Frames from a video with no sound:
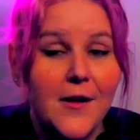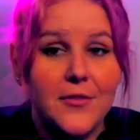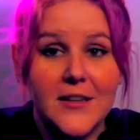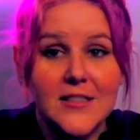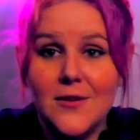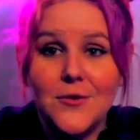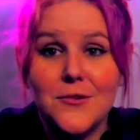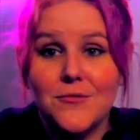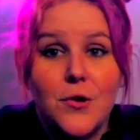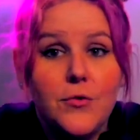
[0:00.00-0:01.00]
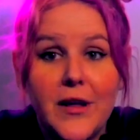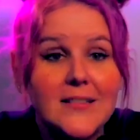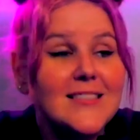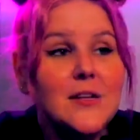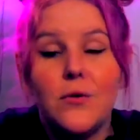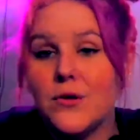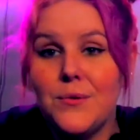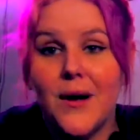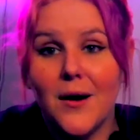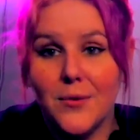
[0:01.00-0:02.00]
That's the only
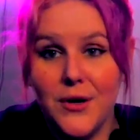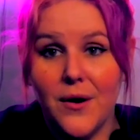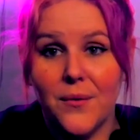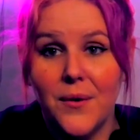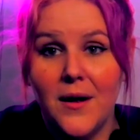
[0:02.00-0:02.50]
way I would know.